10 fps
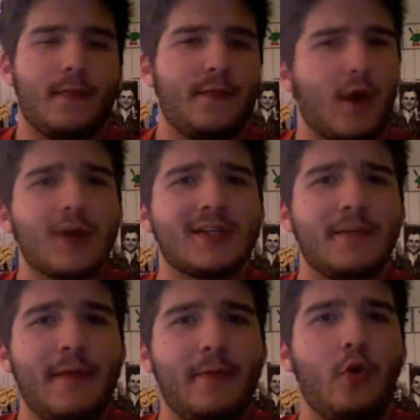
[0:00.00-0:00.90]
There are
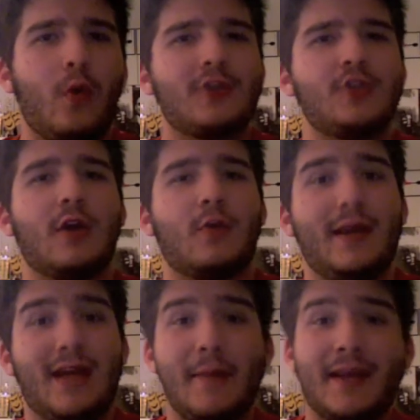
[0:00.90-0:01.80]
some people who watch Shark
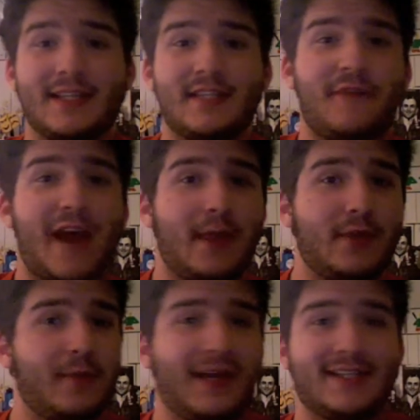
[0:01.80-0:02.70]
Week not because it's
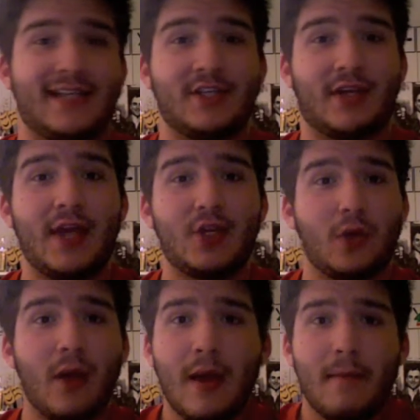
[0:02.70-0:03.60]
violent or because it's
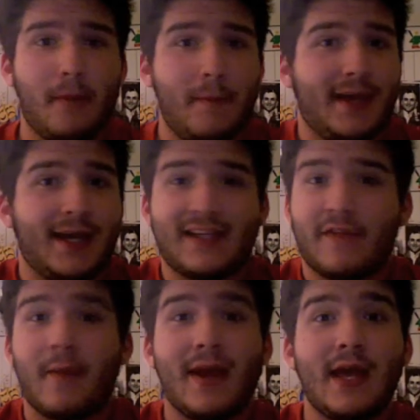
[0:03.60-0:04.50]
educational, but because
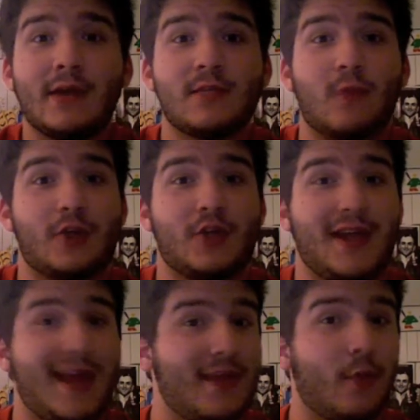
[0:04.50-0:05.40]
everybody else is watching
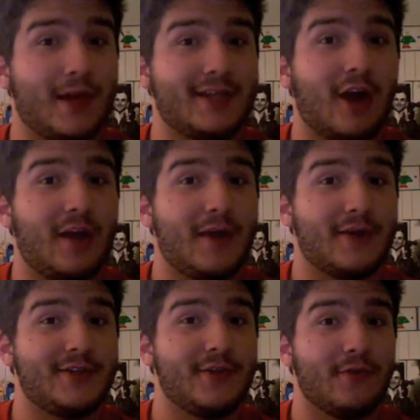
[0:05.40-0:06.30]
it and they want to talk about
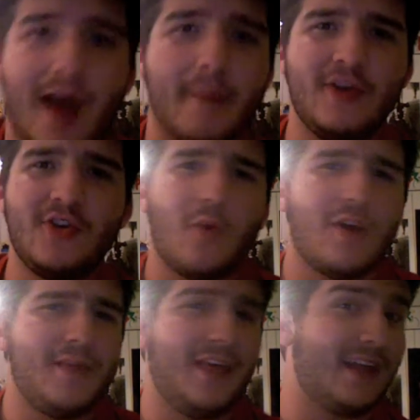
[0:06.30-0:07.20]
it too. I mean, you don't want
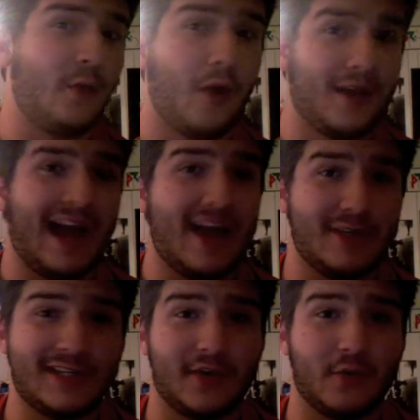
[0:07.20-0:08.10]
to be like that one guy who
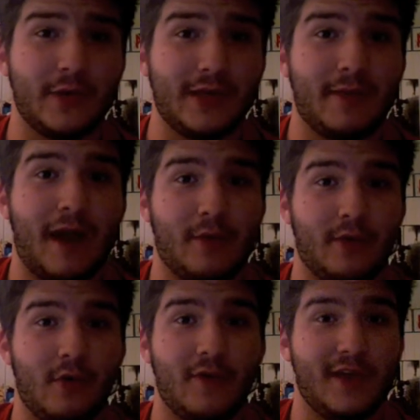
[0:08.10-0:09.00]
saw the really popular
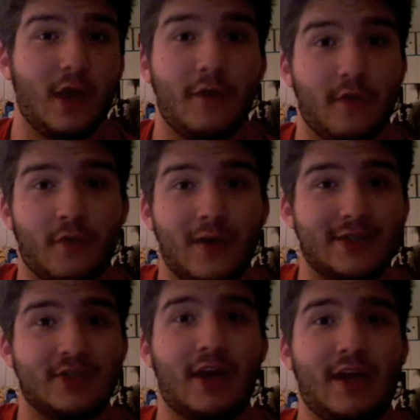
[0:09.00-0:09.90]
movie and all of your friends
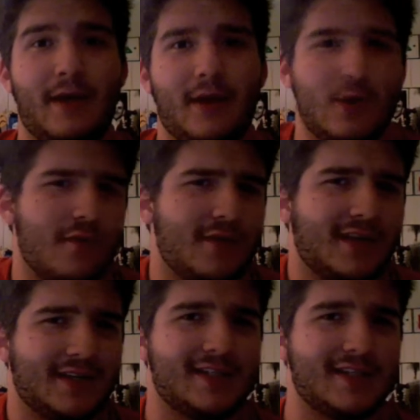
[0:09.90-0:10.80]
are talking about it and you have
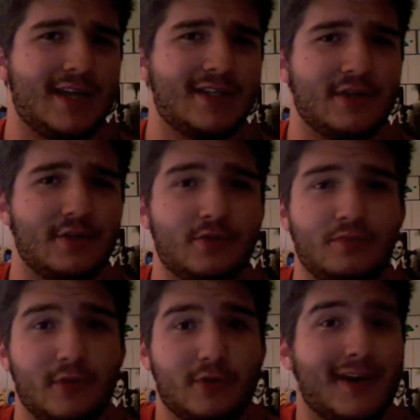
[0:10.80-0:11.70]
nothing to say, so
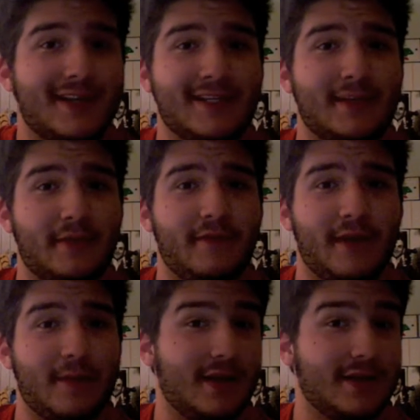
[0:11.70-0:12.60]
you try to say something
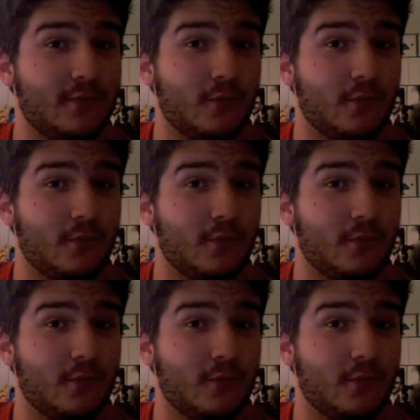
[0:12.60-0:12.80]
funny but it doesn't